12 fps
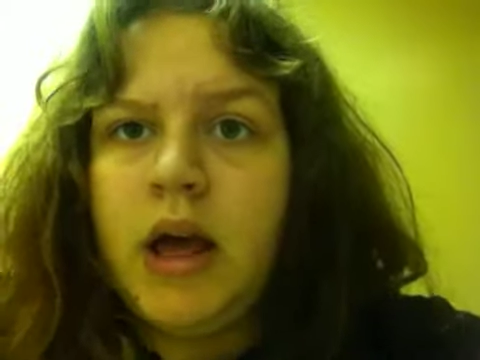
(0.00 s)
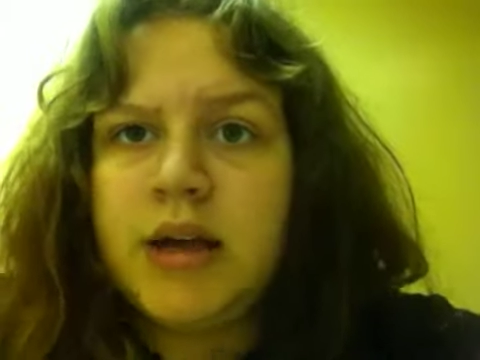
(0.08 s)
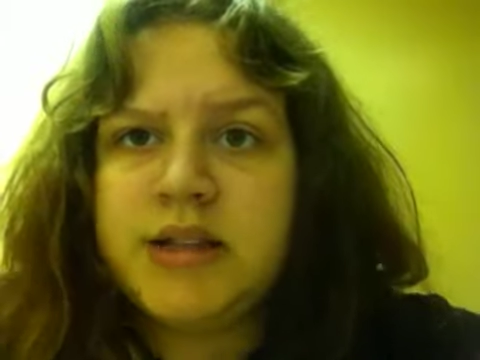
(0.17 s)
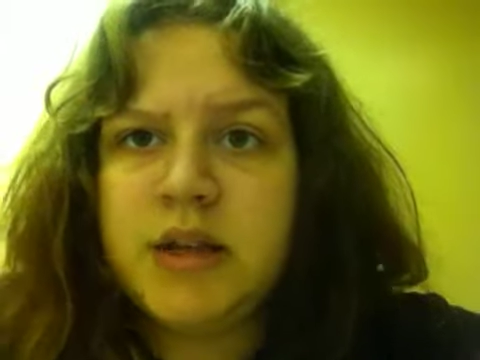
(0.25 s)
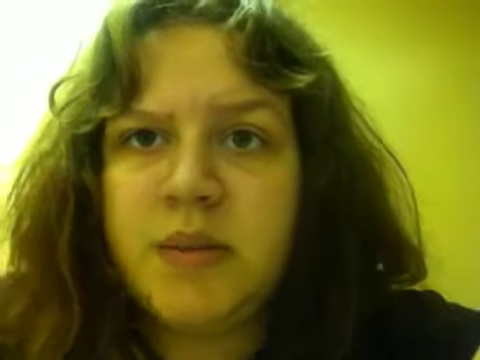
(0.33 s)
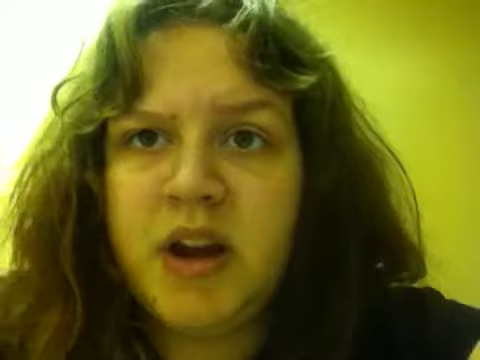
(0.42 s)

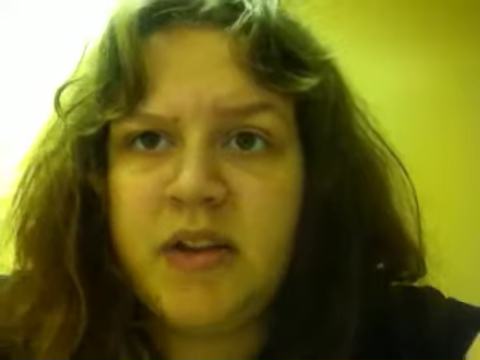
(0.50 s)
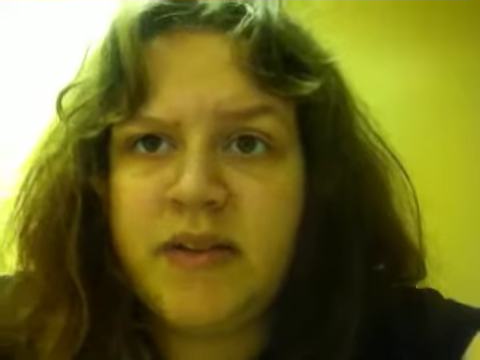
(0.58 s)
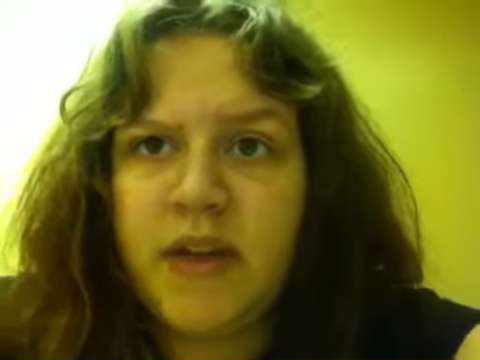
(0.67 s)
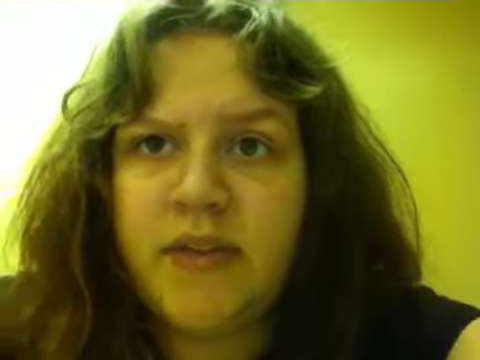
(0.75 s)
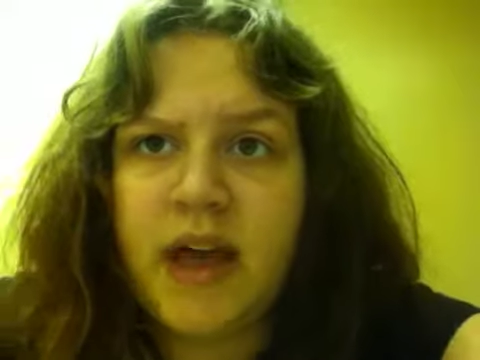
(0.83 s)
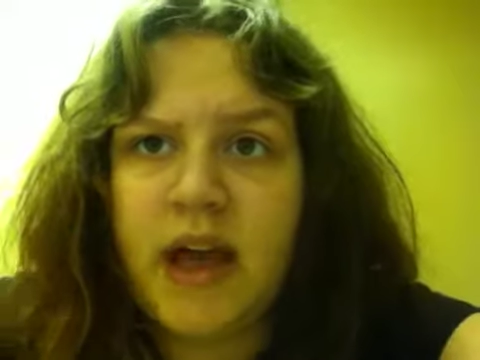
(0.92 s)
estimated
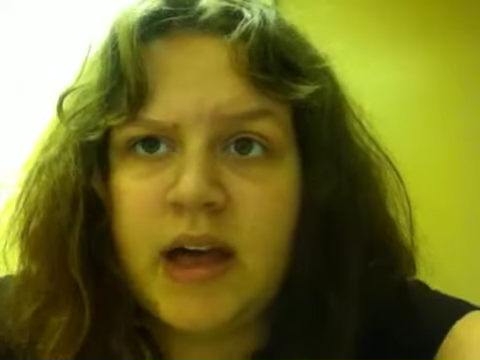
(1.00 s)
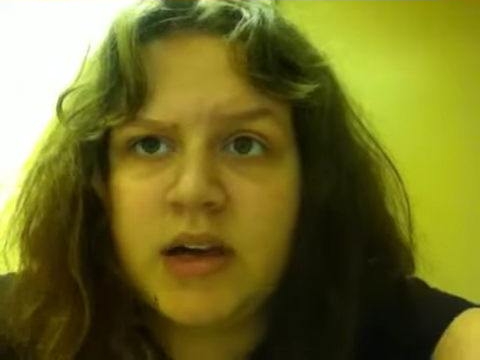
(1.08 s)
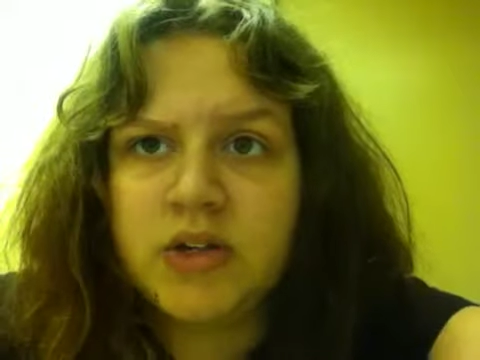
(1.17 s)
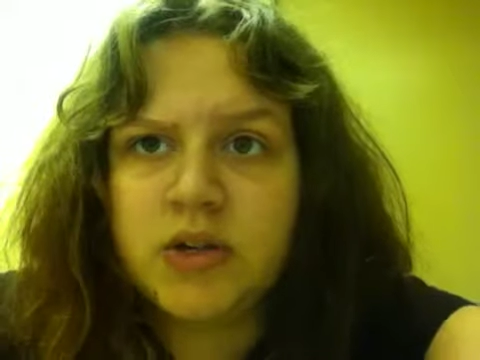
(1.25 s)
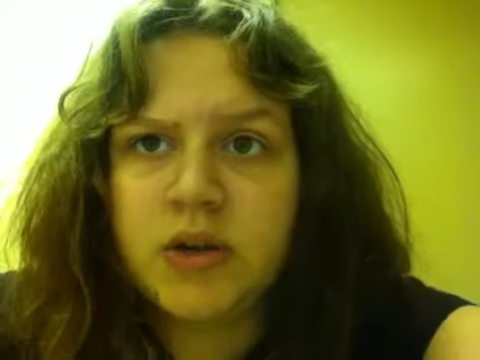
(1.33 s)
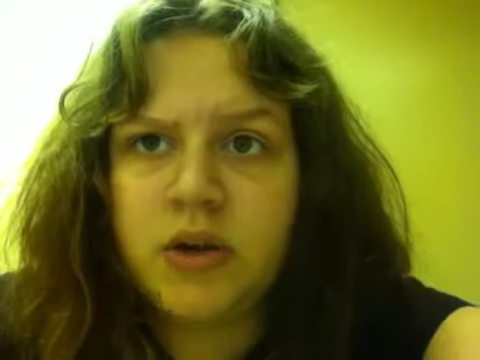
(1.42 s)
that the
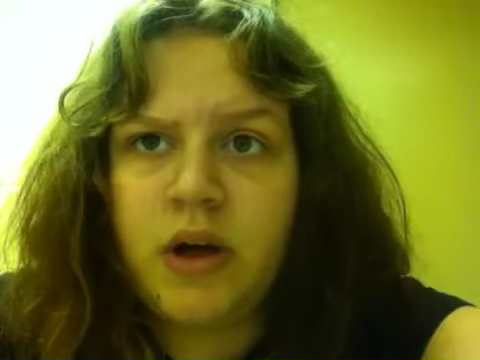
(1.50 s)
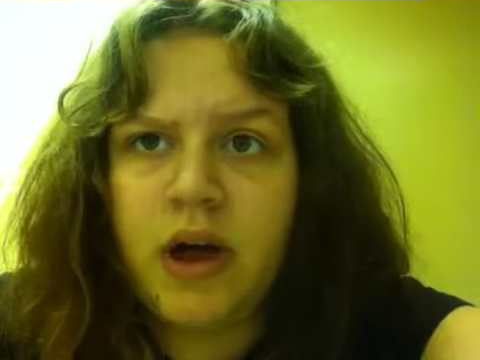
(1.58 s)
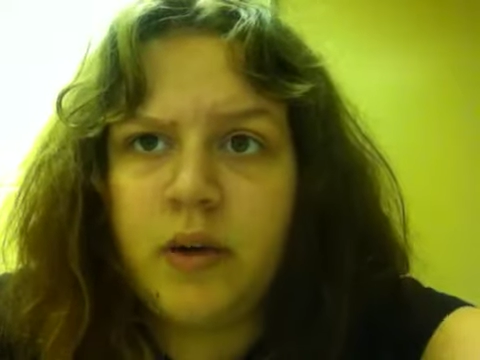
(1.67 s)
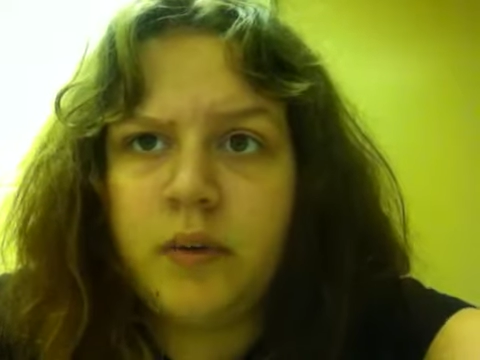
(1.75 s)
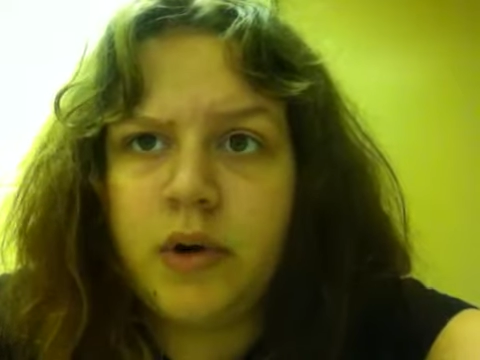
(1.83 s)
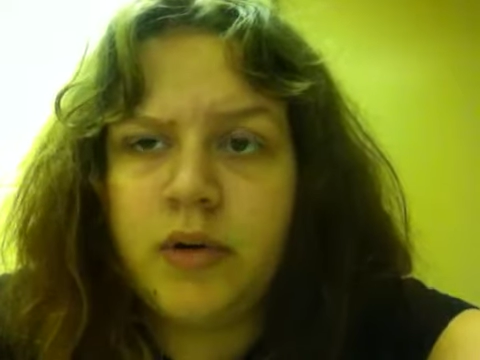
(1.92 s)
ash
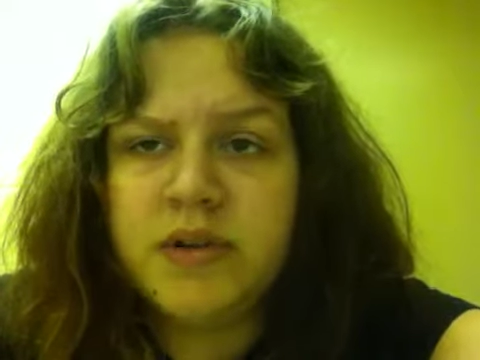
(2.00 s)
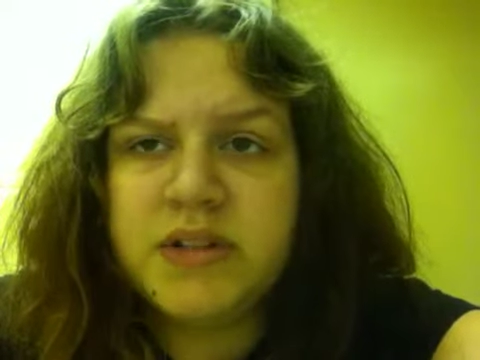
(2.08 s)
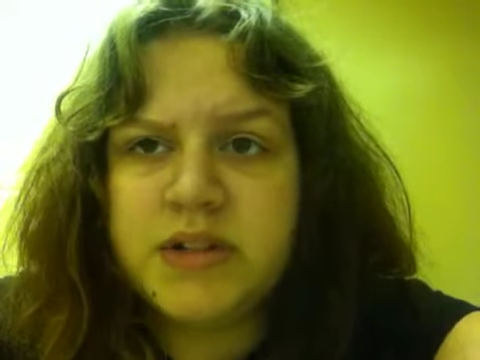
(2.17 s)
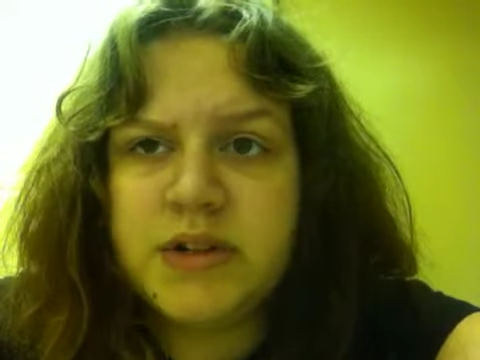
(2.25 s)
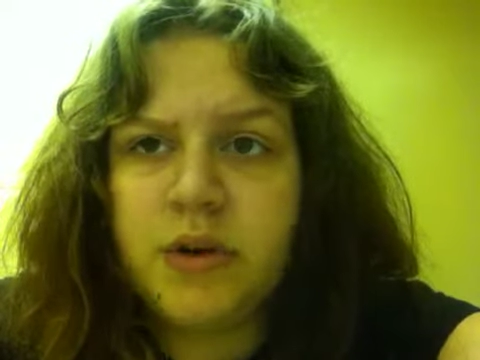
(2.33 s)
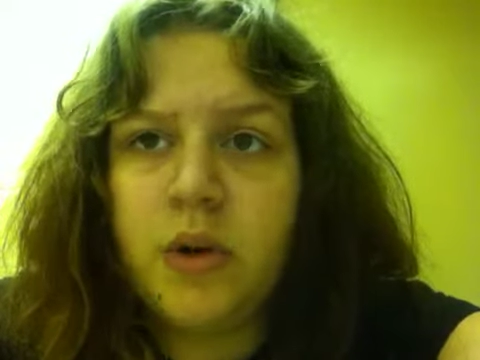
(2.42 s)
cloud
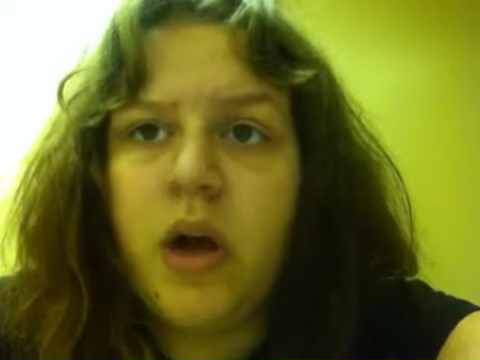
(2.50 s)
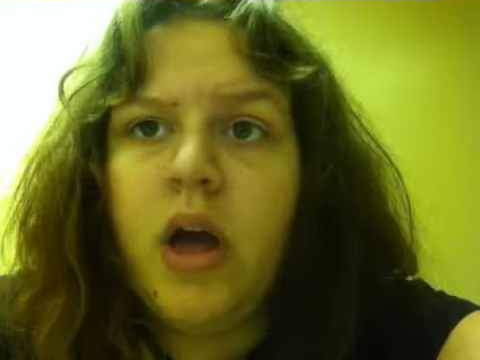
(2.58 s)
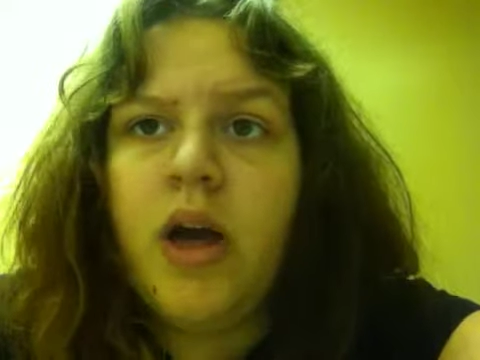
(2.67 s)
rose to